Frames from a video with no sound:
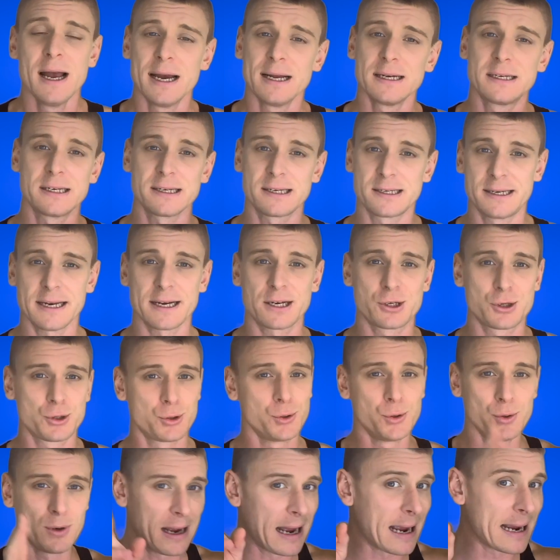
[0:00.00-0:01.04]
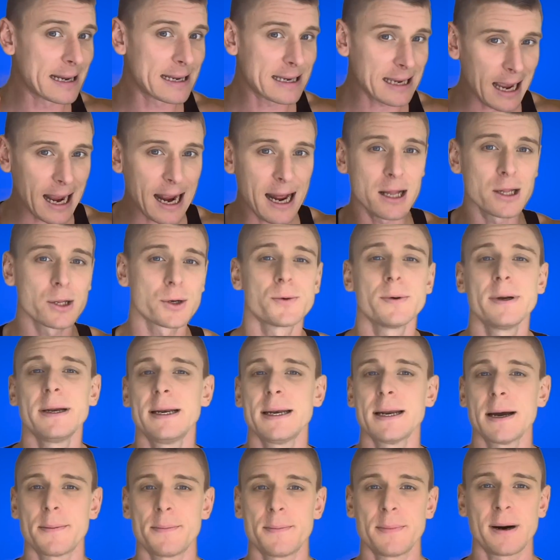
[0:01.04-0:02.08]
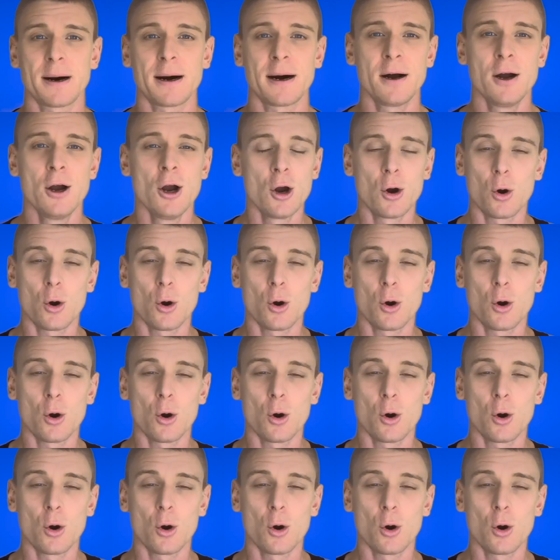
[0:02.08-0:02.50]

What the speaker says: to stick to a calorie number